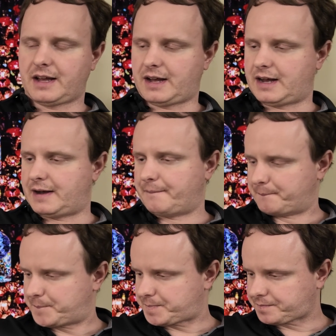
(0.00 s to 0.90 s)

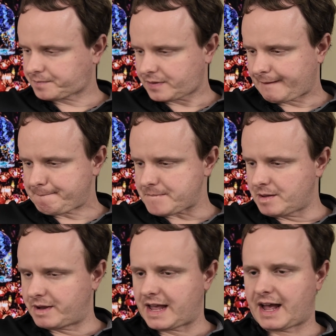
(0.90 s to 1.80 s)
But
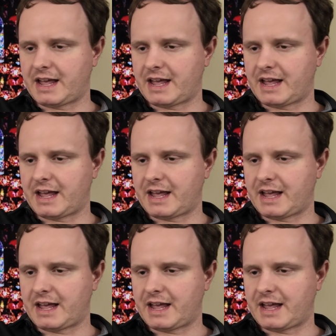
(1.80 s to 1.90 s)
yeah,